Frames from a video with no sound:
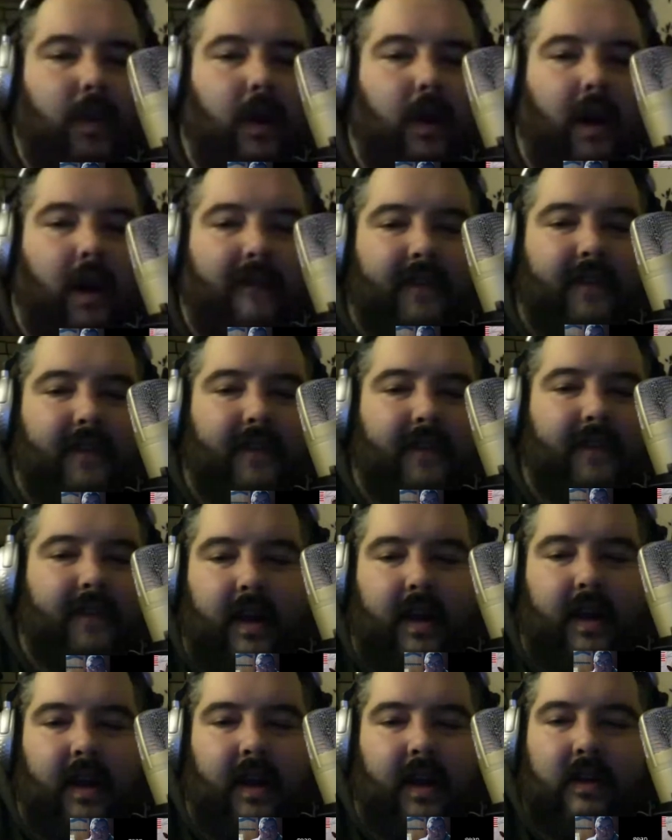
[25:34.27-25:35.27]
on getting
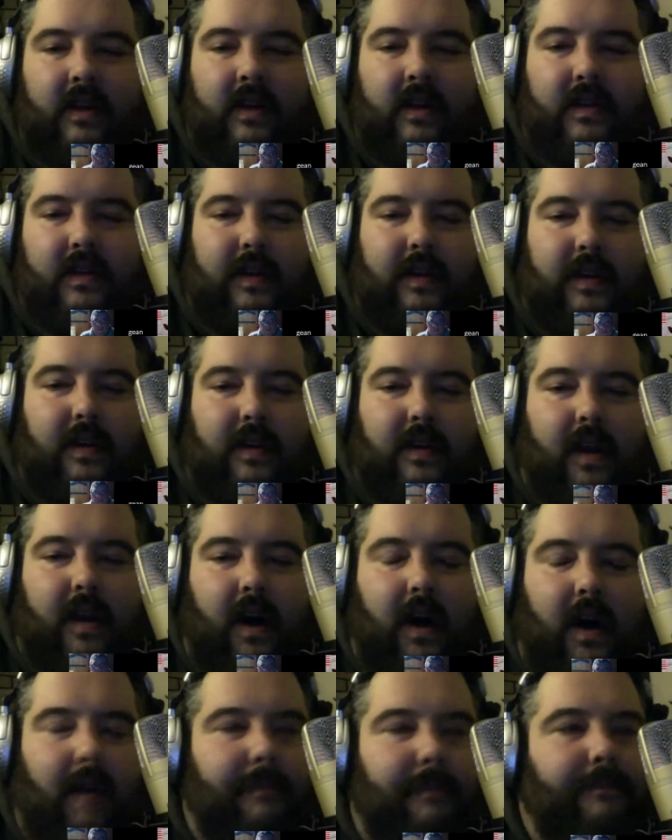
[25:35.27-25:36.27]
until
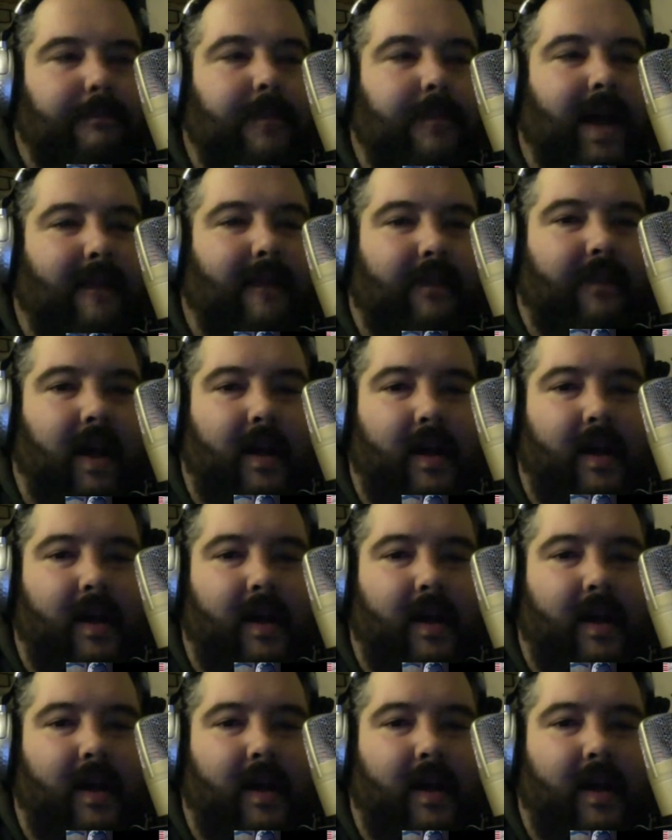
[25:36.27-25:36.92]
Black Friday?